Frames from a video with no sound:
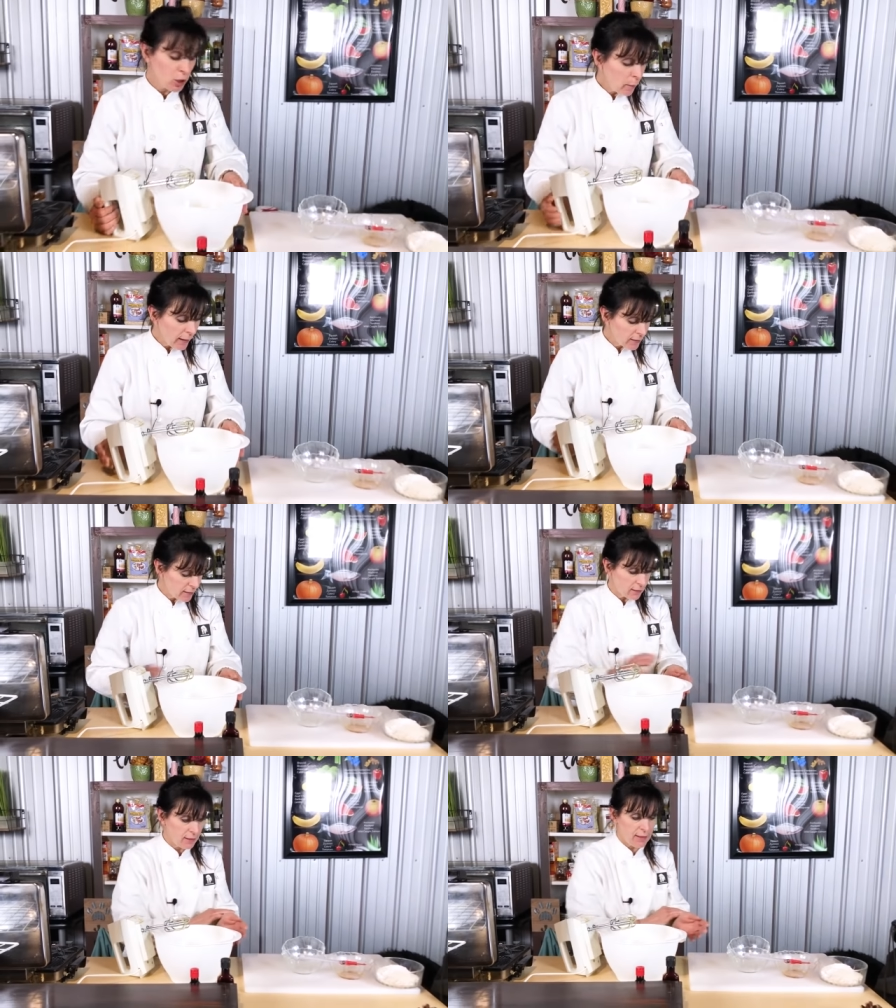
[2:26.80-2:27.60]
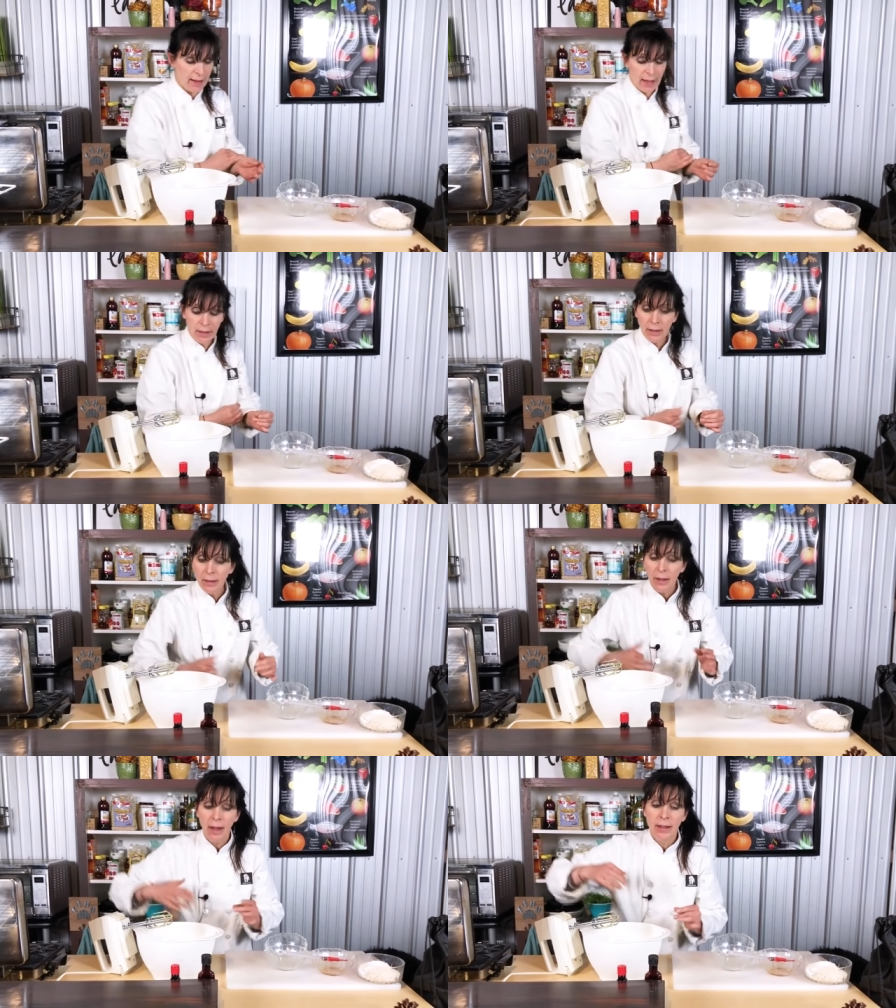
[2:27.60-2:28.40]
2 eggs into that.
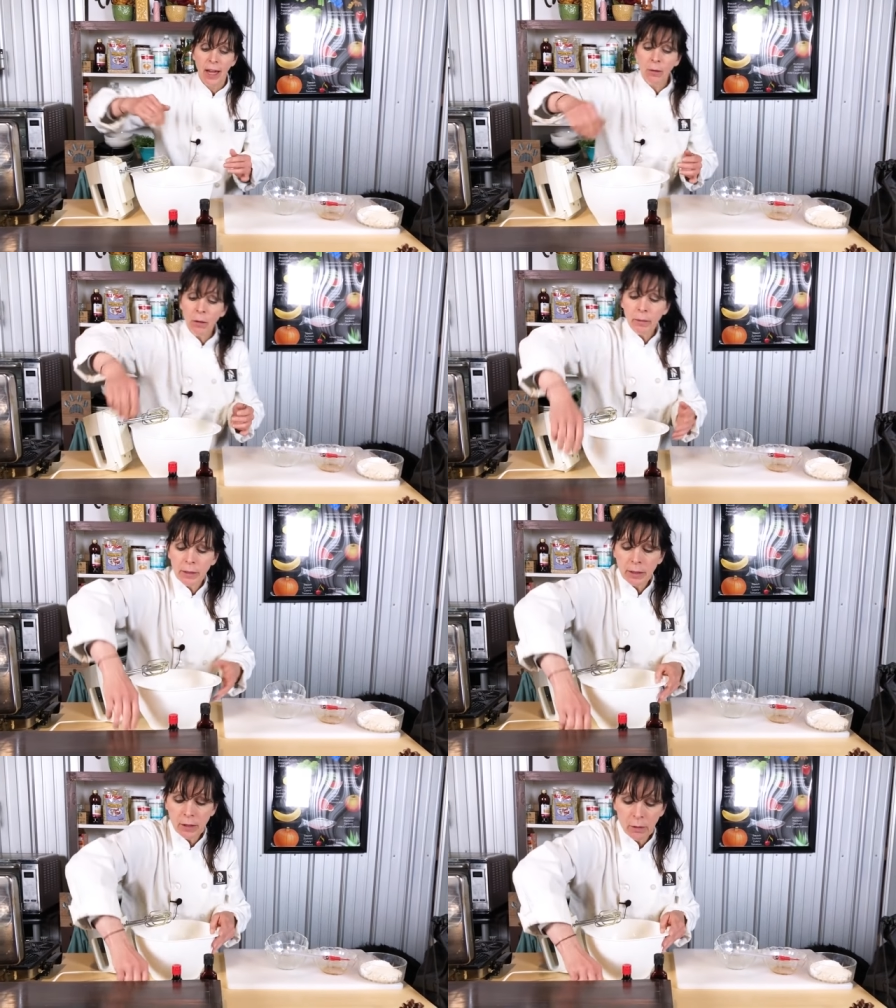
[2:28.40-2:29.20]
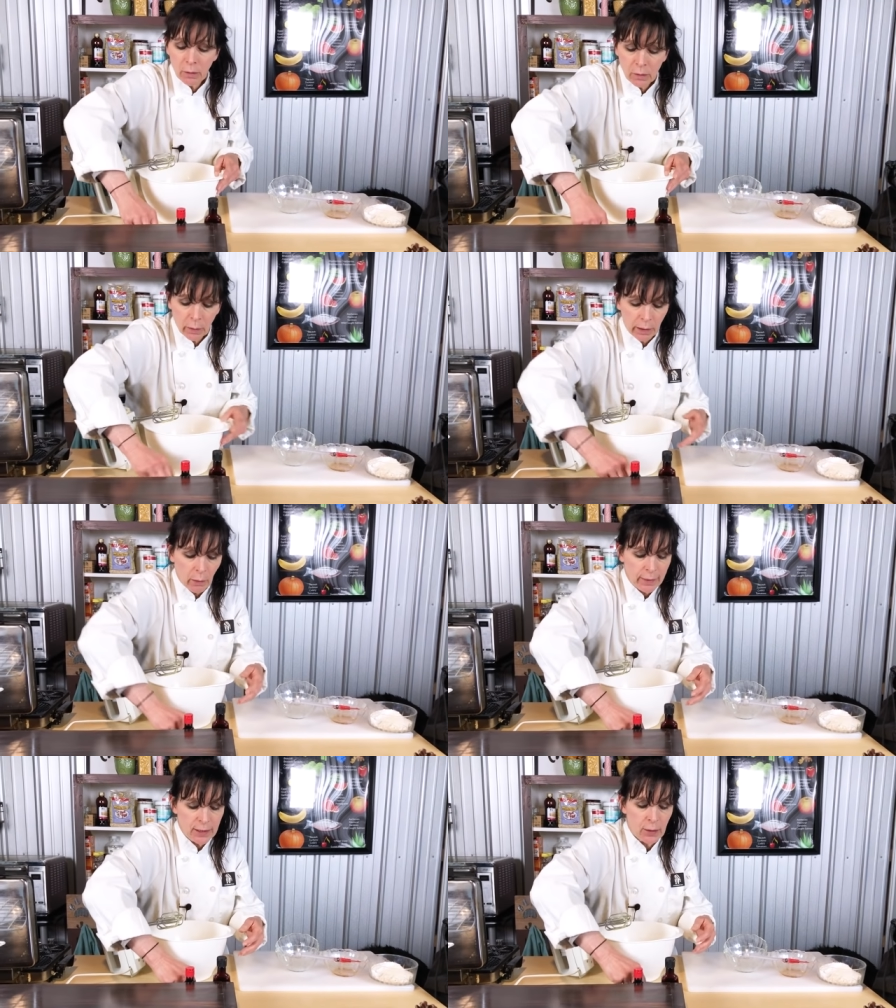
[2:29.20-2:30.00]
And now what we're going to do is we're
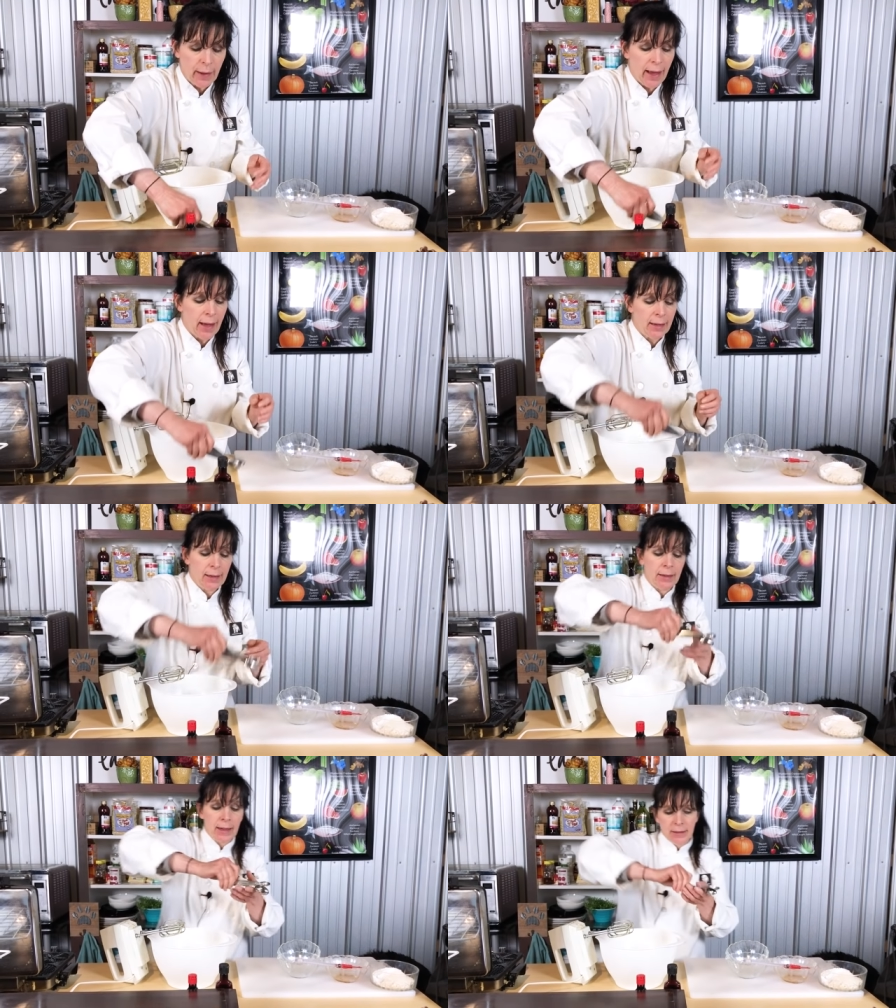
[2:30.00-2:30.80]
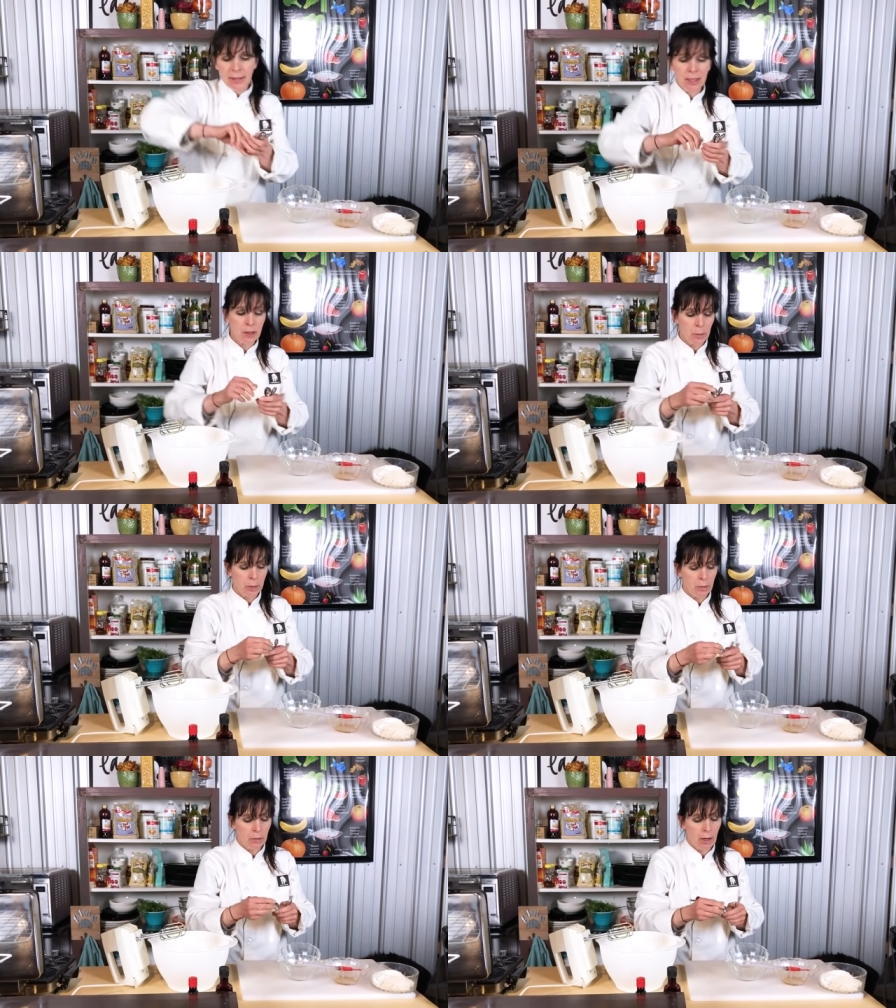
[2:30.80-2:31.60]
going to add in a
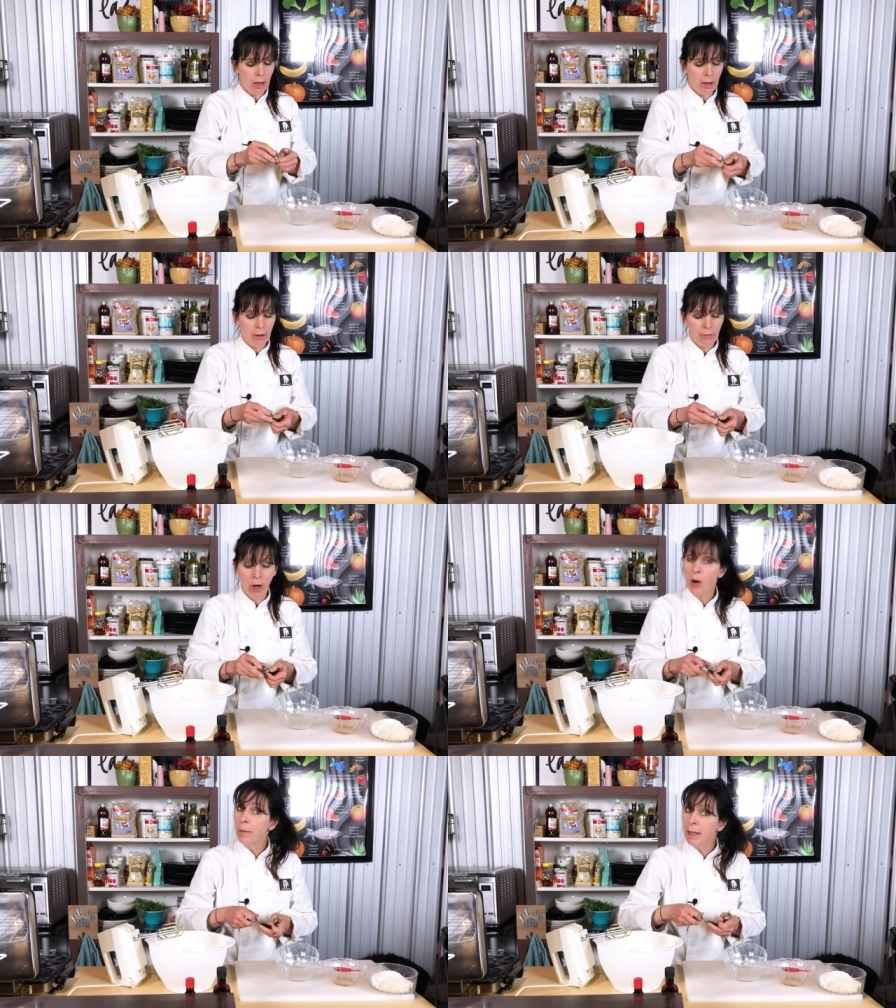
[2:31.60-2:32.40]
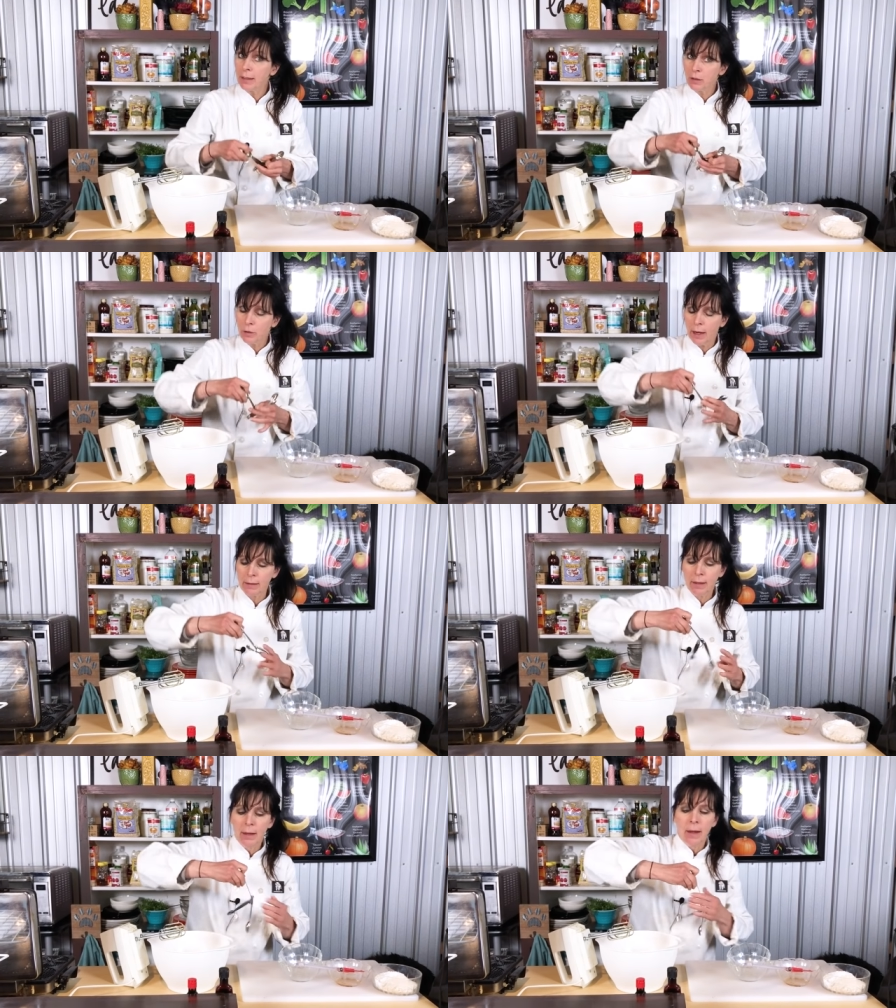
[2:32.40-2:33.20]
teaspoon of almond extract